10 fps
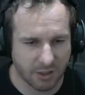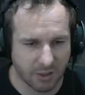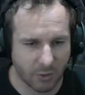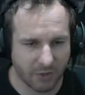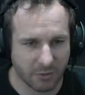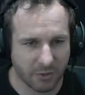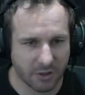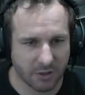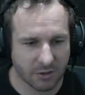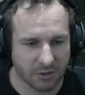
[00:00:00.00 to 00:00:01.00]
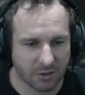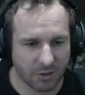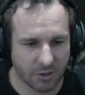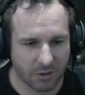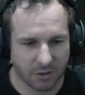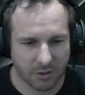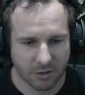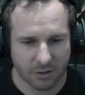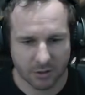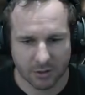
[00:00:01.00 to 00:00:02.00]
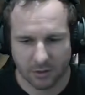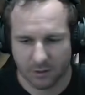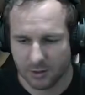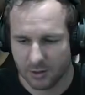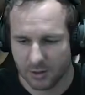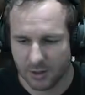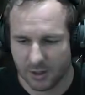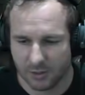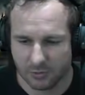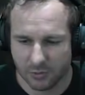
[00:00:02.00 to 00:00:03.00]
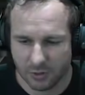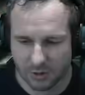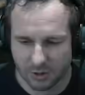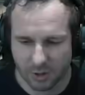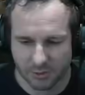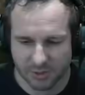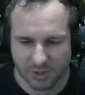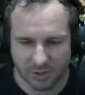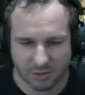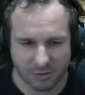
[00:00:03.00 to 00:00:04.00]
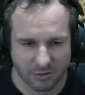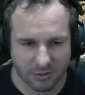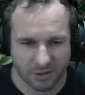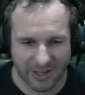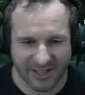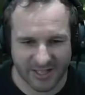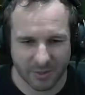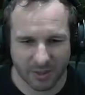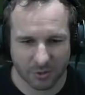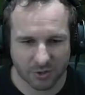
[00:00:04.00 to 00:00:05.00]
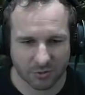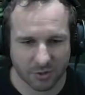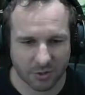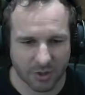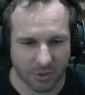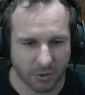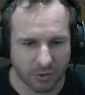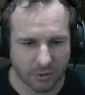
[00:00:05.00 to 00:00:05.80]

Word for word: get away from here. So, Alt T got HP ammo. It's not really good ammo.